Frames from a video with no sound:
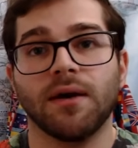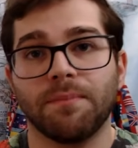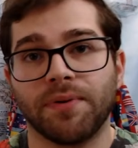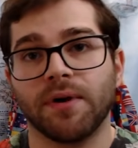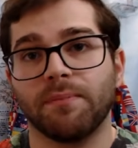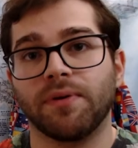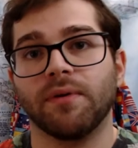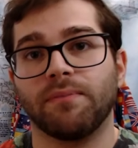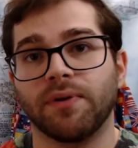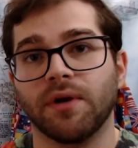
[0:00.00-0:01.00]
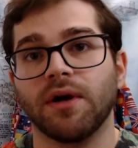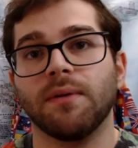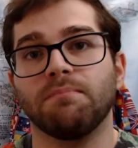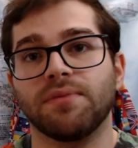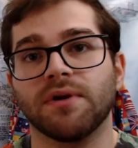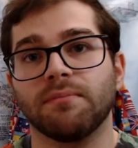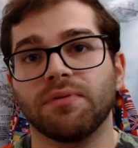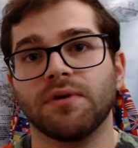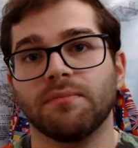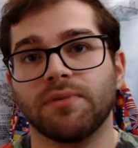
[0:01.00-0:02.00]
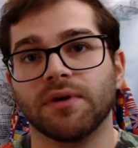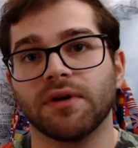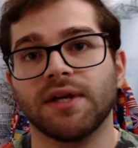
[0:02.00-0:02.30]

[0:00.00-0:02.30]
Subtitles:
P, p, p, b, b, b,